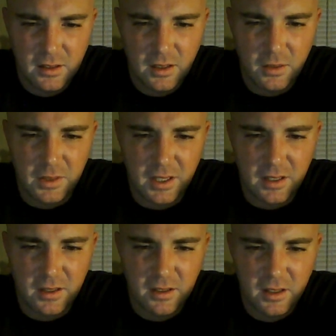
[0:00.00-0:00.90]
Oh, yeah.
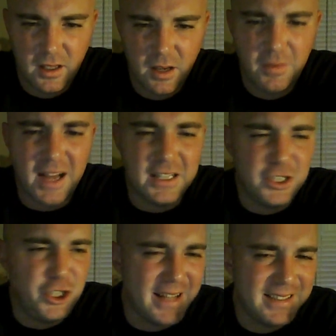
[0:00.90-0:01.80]
And we've got
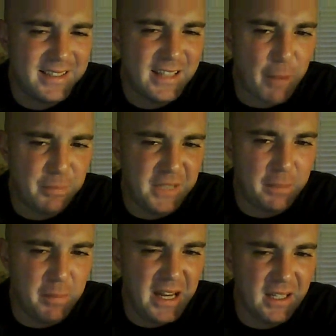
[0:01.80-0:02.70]
Jed Skeptic
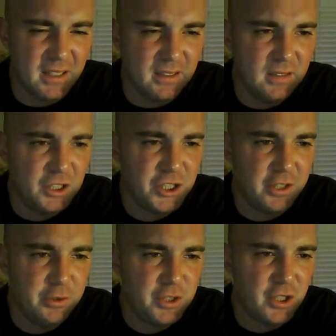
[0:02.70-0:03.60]
Media, a
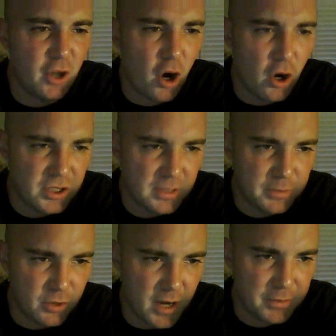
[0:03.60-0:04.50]
channel you should all
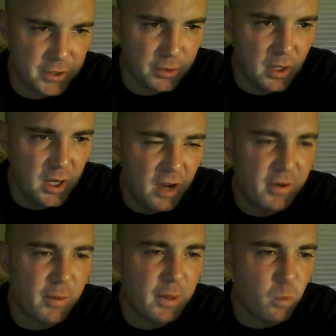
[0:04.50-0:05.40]
subscribe to. A
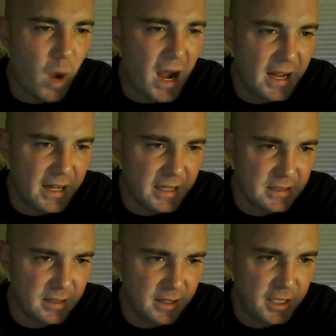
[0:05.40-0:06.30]
very
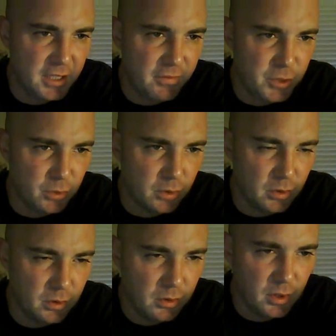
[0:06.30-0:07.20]
wise individual.
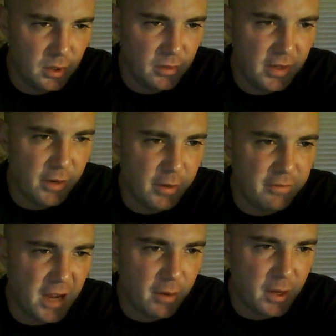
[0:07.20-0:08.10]
Very,
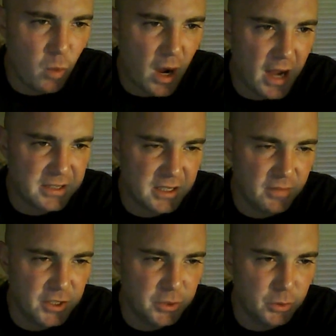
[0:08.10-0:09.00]
very wise
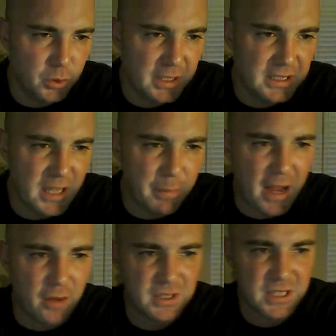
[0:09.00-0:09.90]
individual who can step
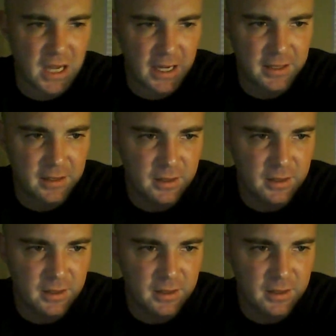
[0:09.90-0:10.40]
outside